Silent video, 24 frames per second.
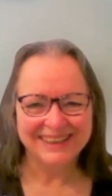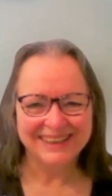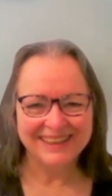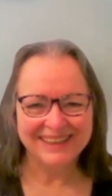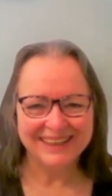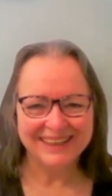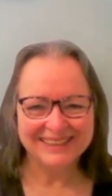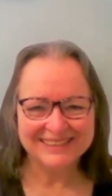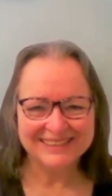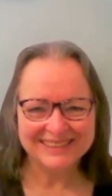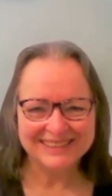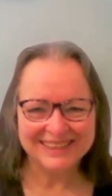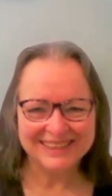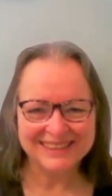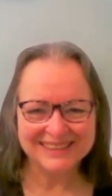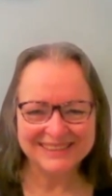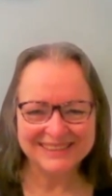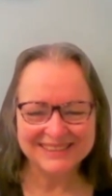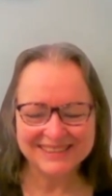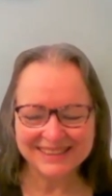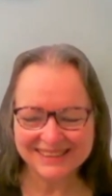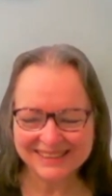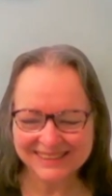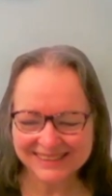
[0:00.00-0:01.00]
Yes,
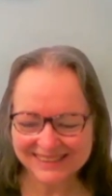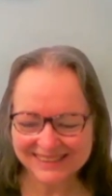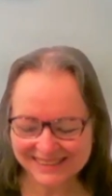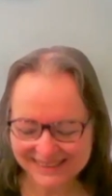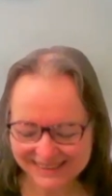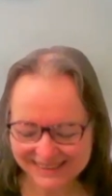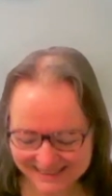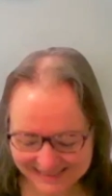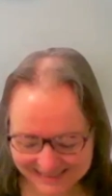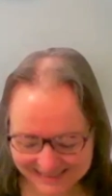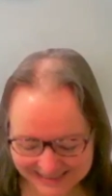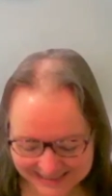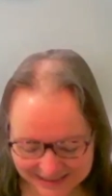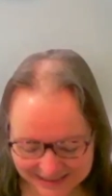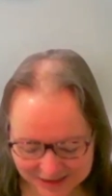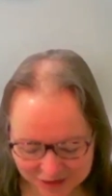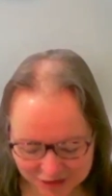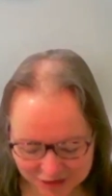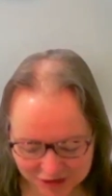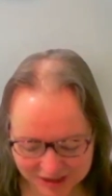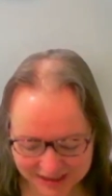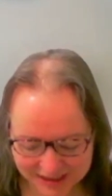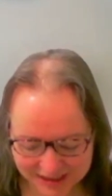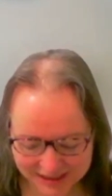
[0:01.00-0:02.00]
it is
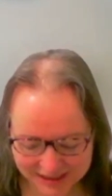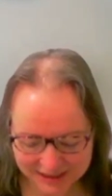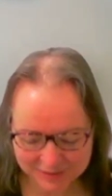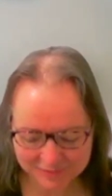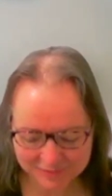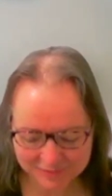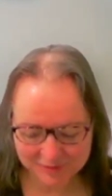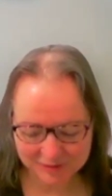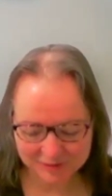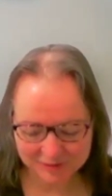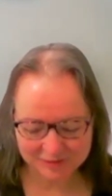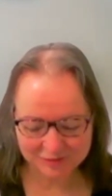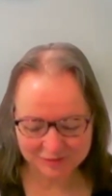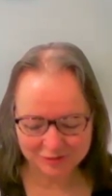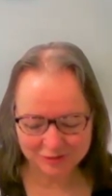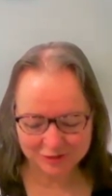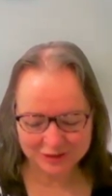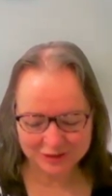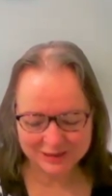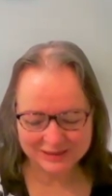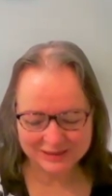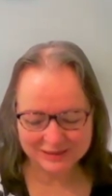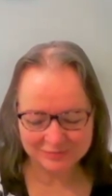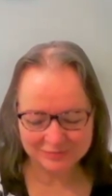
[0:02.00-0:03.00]
tricky, but
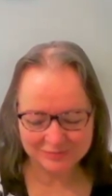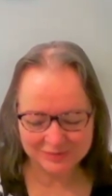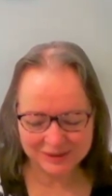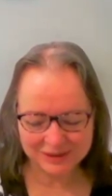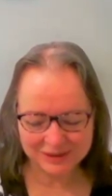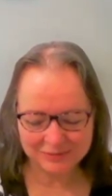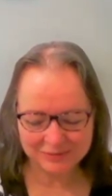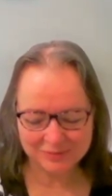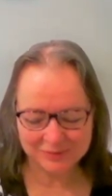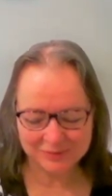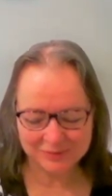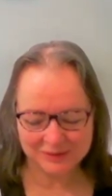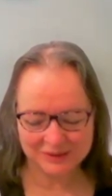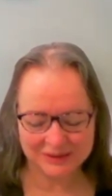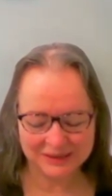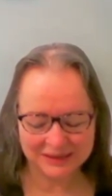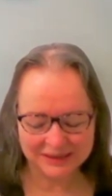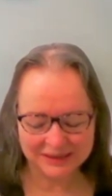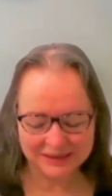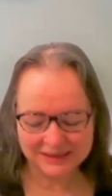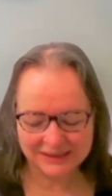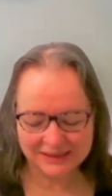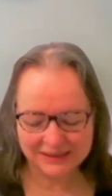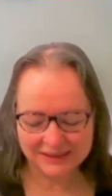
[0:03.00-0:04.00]
for some people,
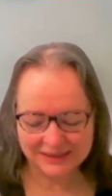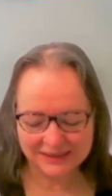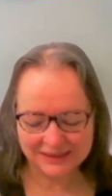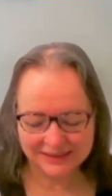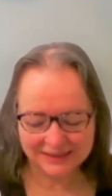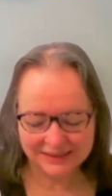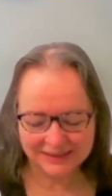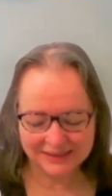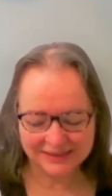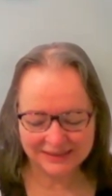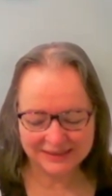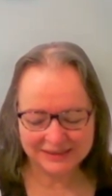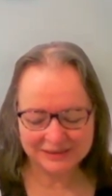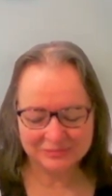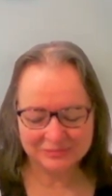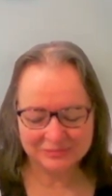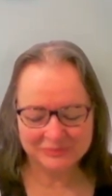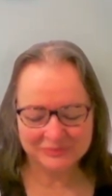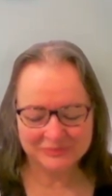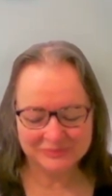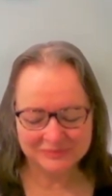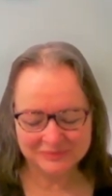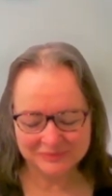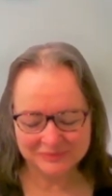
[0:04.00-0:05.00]

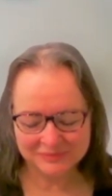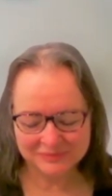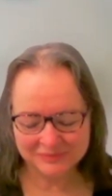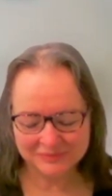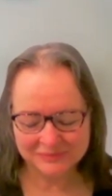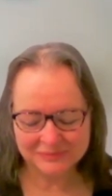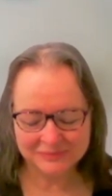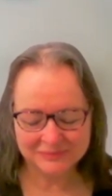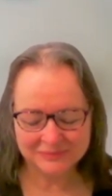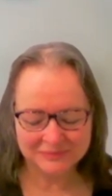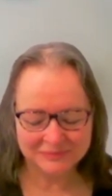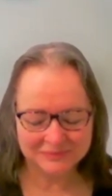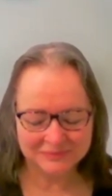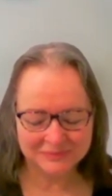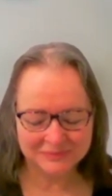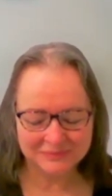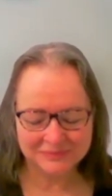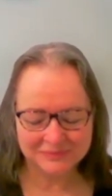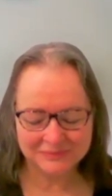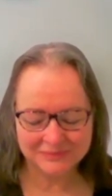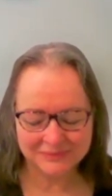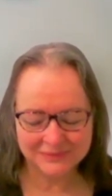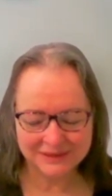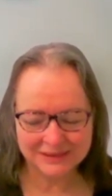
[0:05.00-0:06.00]

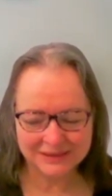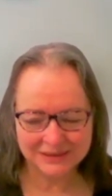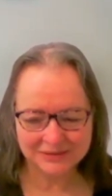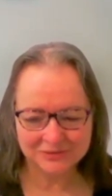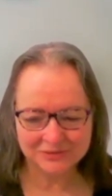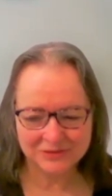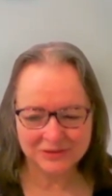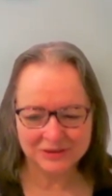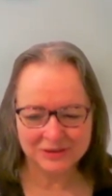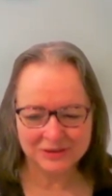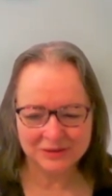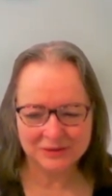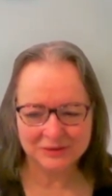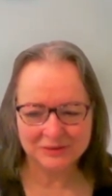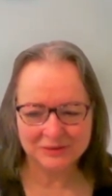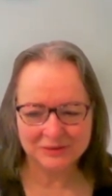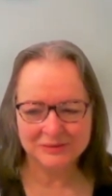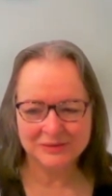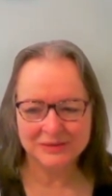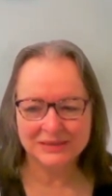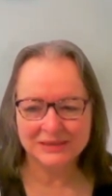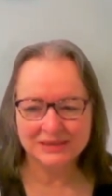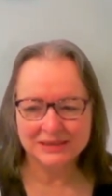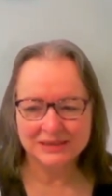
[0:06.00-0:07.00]
myself
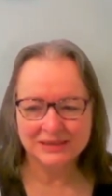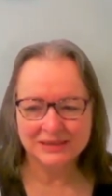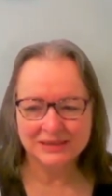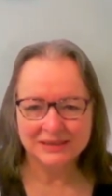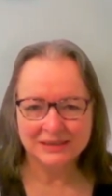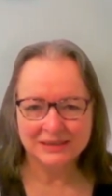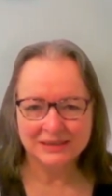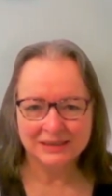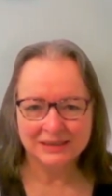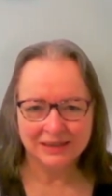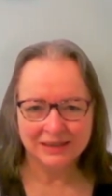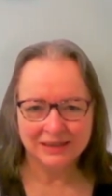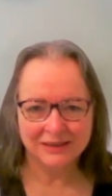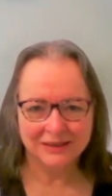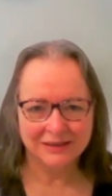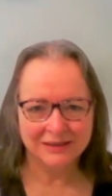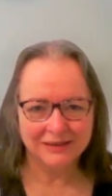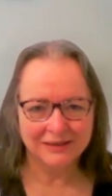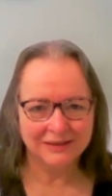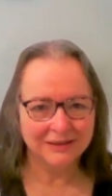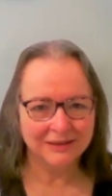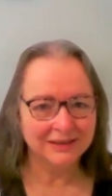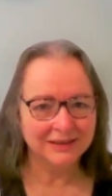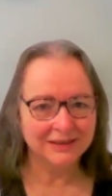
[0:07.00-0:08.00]
included,
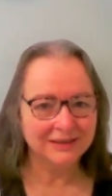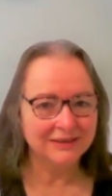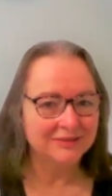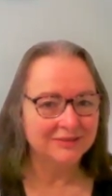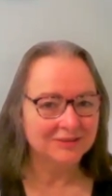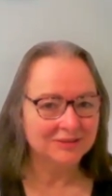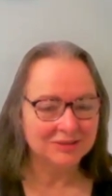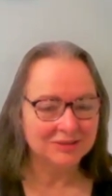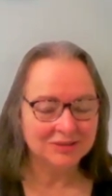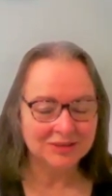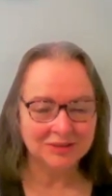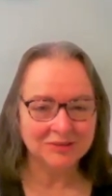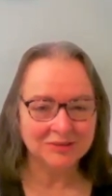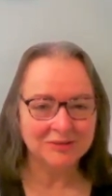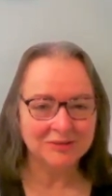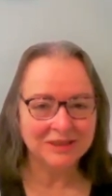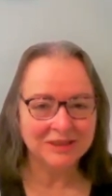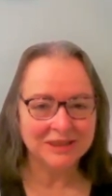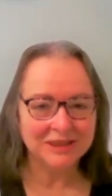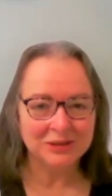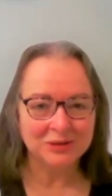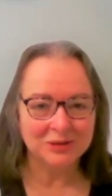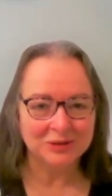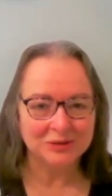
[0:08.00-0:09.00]
I can't
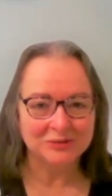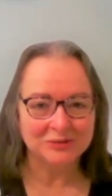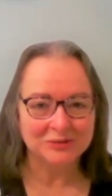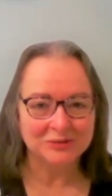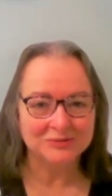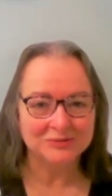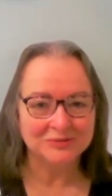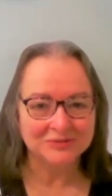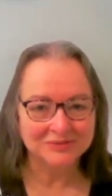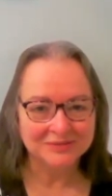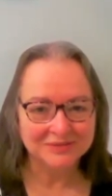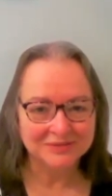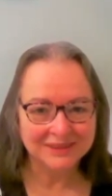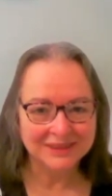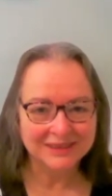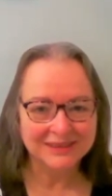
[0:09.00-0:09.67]
tolerate gluten.